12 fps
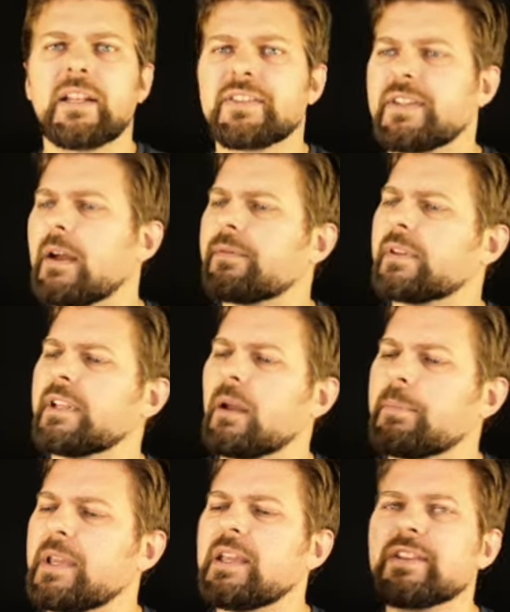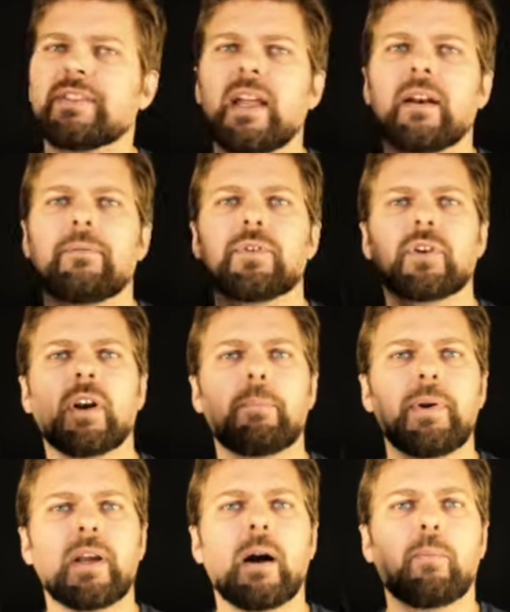It is definitely a piece that if you're gonna
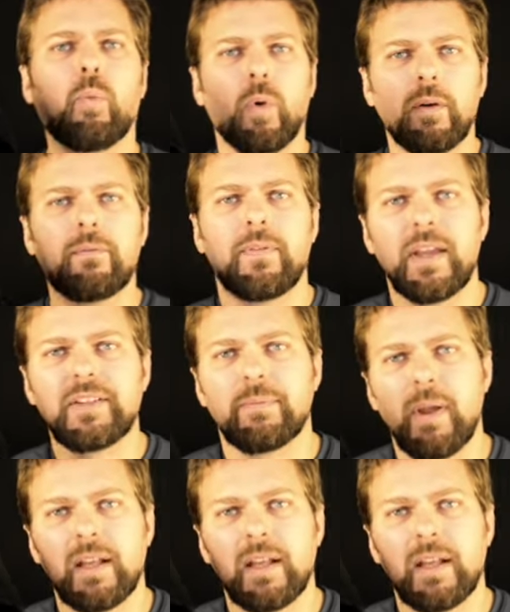pick up one face